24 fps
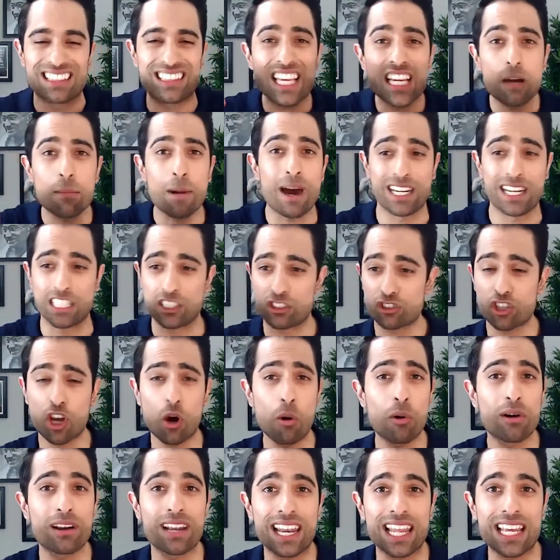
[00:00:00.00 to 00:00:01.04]
Think about it. Just go
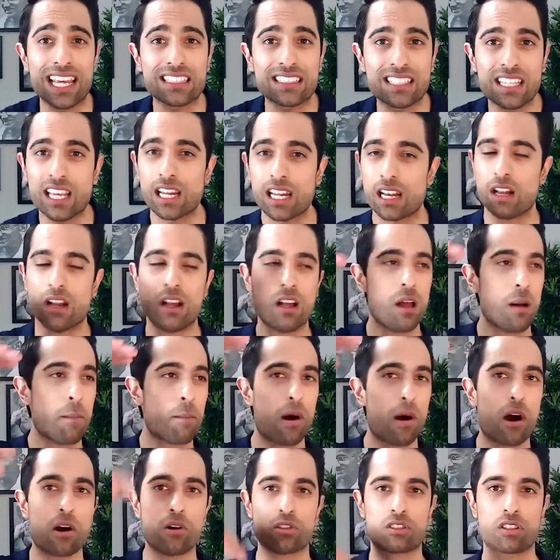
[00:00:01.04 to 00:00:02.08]
on LinkedIn,
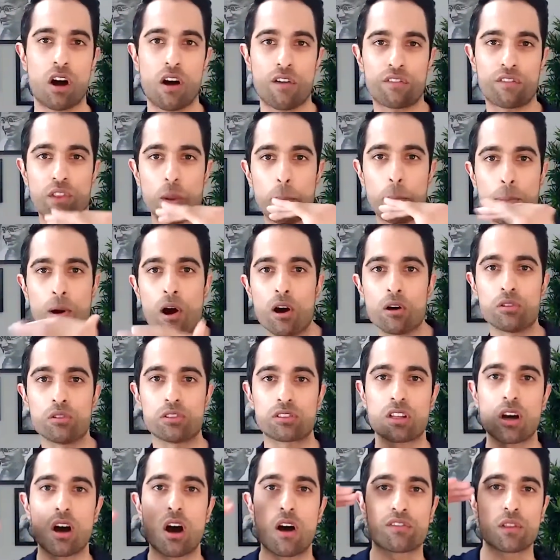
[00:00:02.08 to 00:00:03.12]
post after post
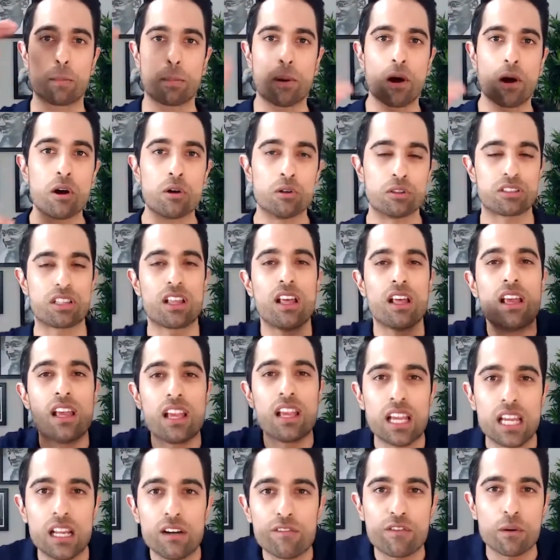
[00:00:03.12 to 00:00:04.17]
after post,
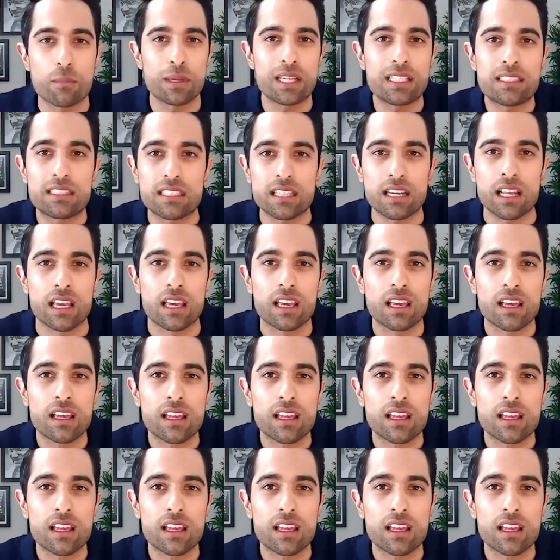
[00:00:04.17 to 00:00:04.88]
infobesity.